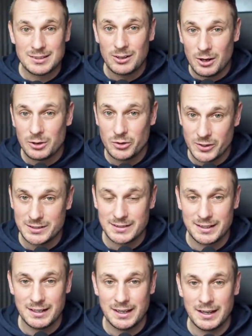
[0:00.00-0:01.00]
a lot of
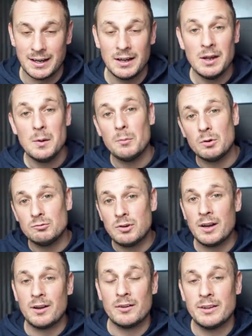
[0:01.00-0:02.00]
trust in here. But
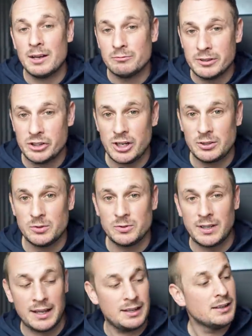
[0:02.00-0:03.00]
right on their
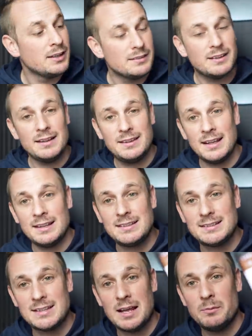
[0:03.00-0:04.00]
rescheduled date, they did
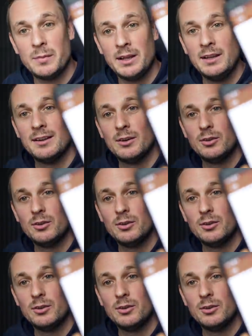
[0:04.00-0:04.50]
send me